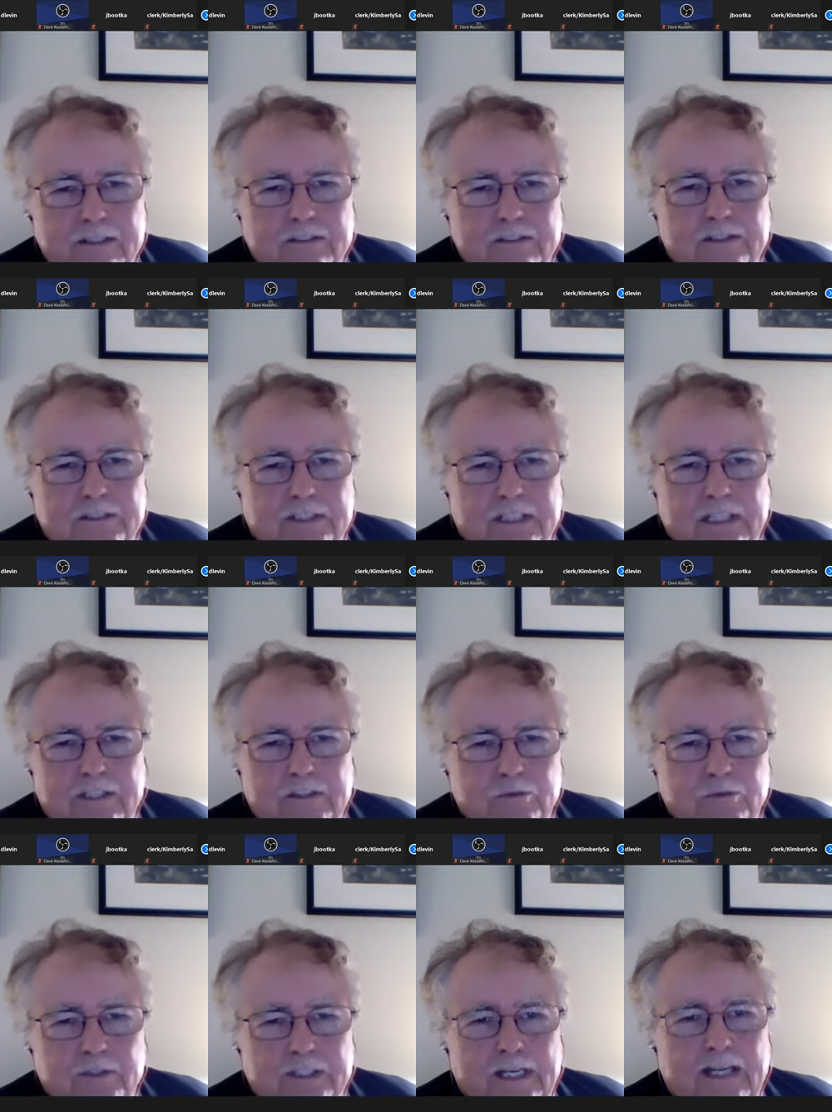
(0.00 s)

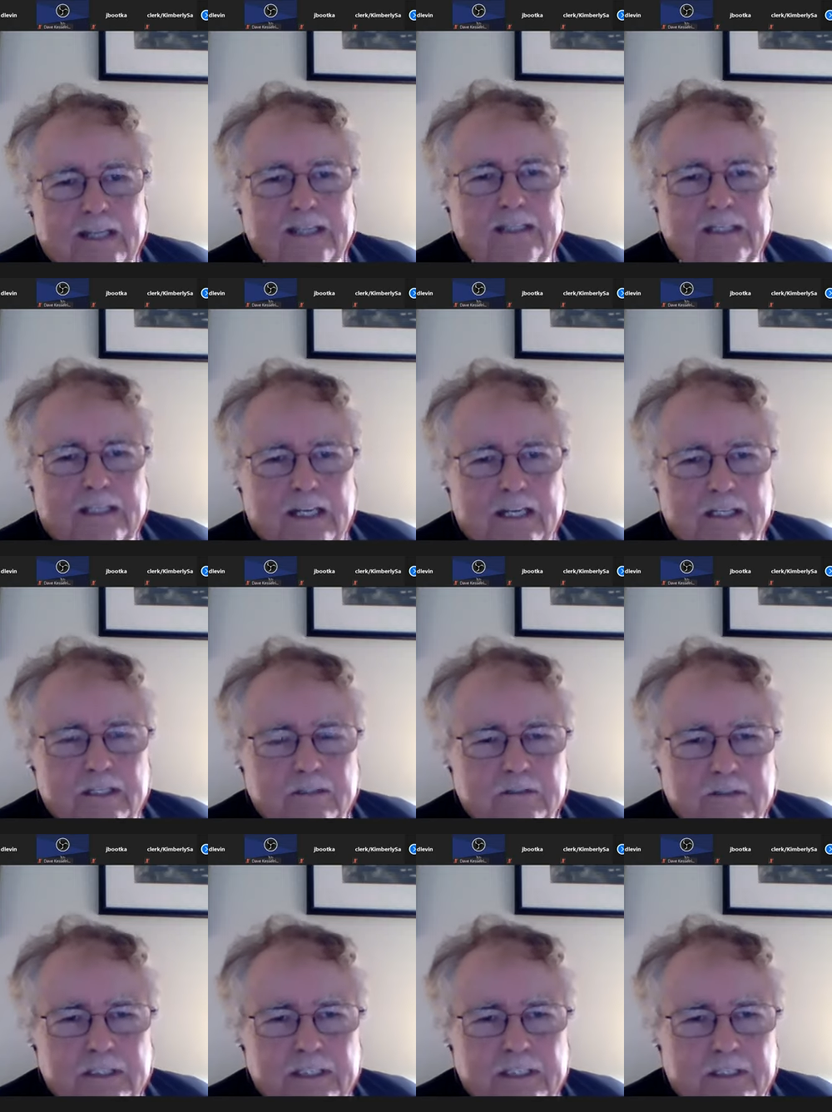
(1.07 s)
distinction without any kind
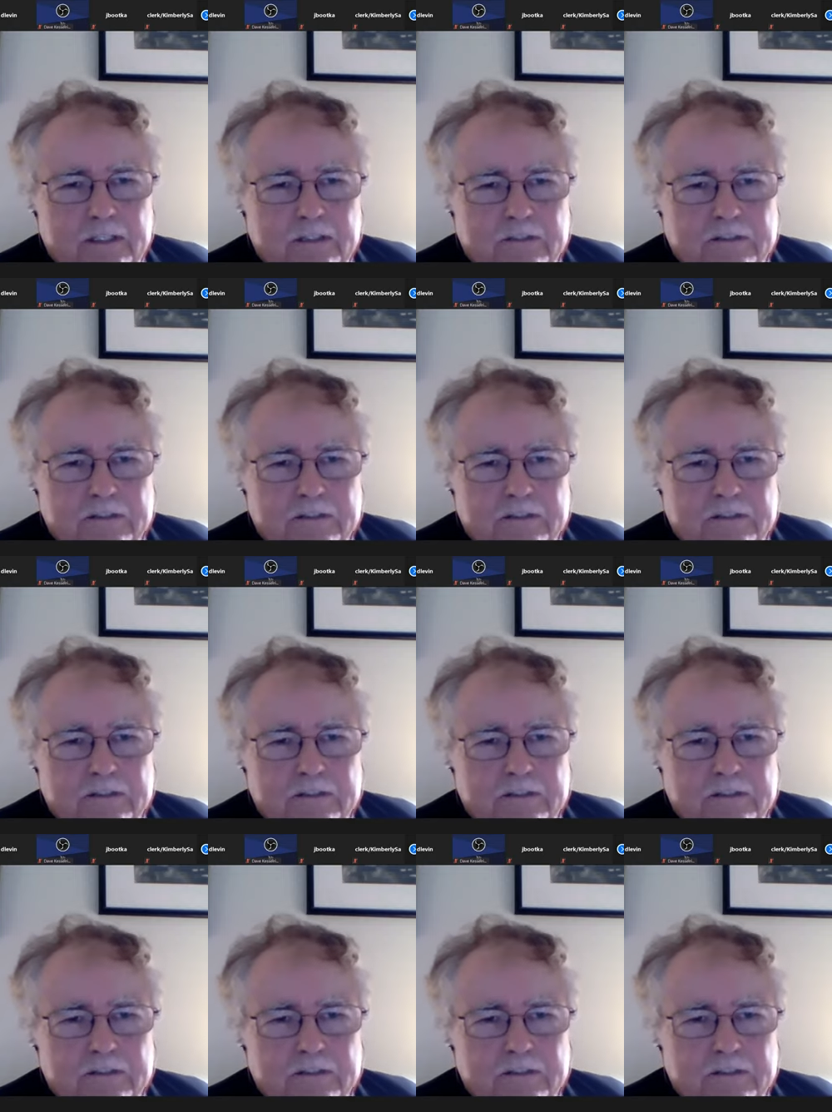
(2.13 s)
of legal